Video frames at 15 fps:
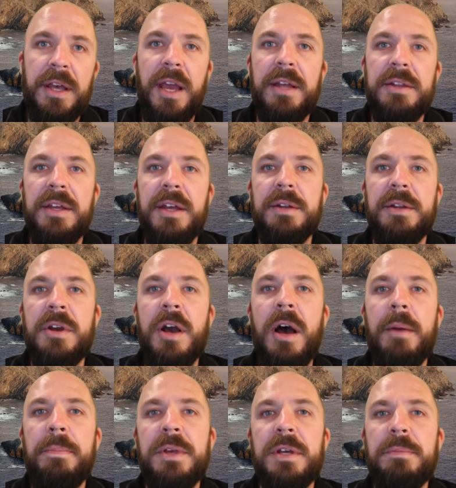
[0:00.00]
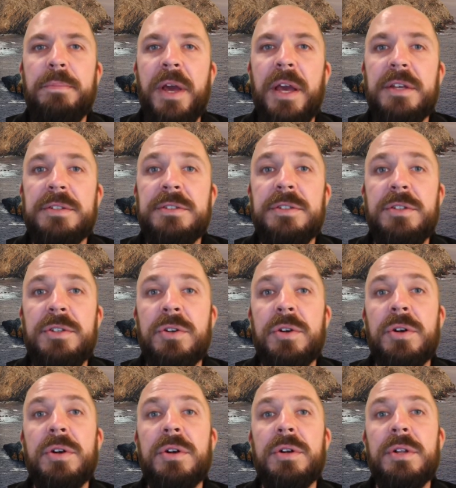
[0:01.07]
and then copy and paste
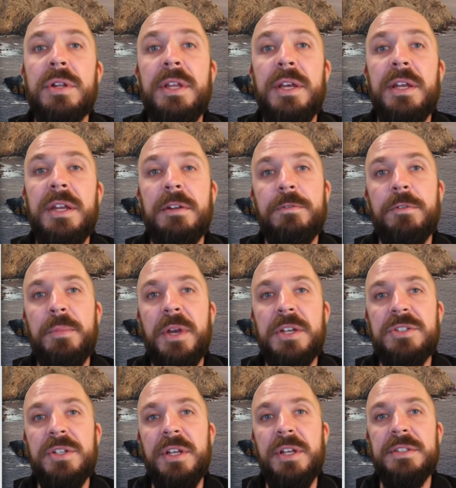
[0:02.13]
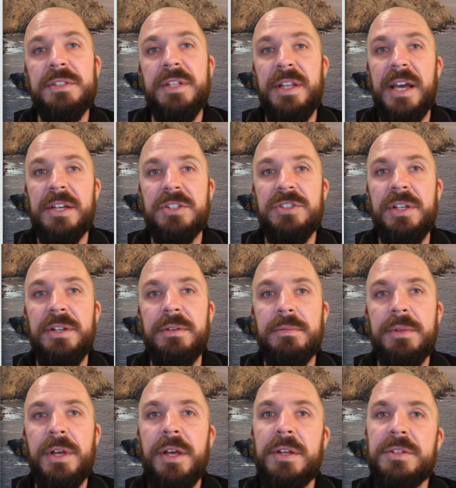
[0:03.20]
your lead information into that sheet.
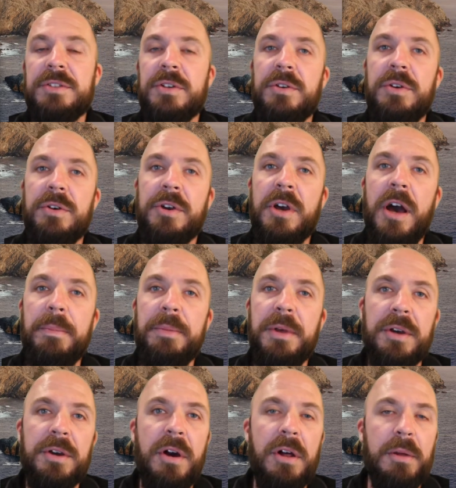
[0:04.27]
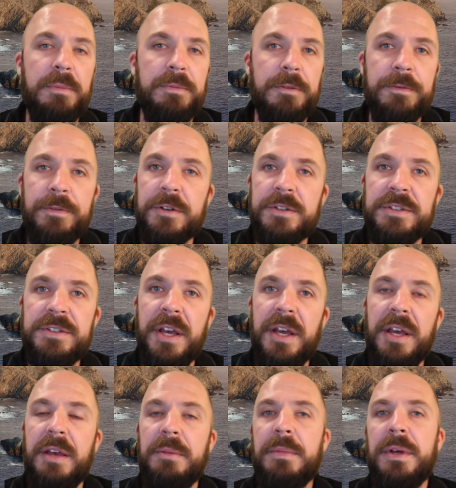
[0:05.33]
So you'll copy a column for first
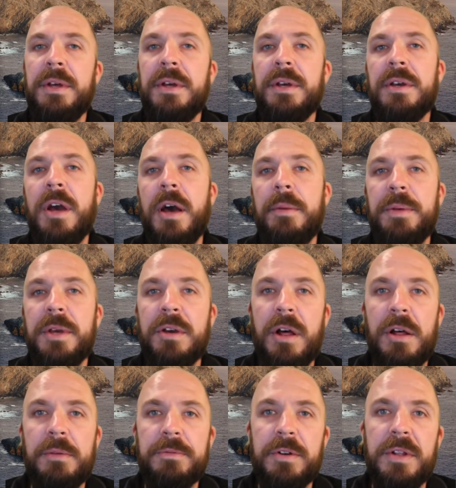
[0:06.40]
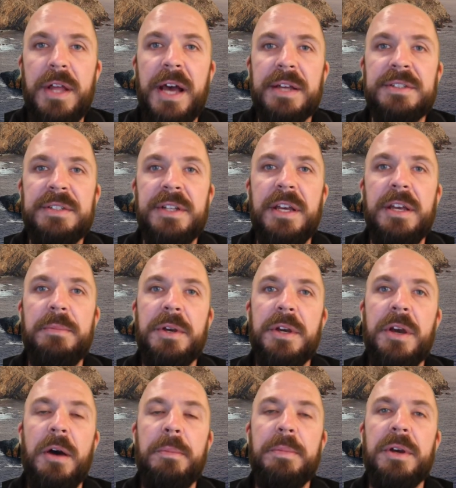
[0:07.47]
name, copy a column for last name, and
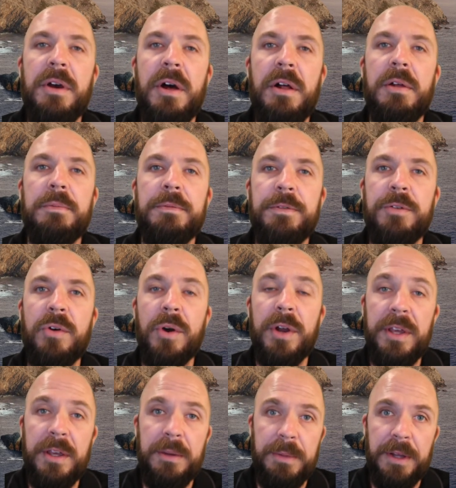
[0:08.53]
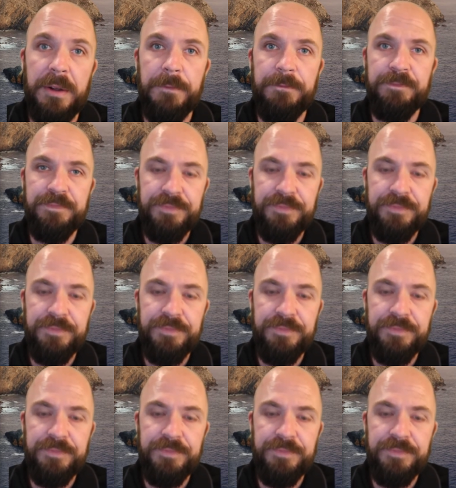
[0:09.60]
copy a column for email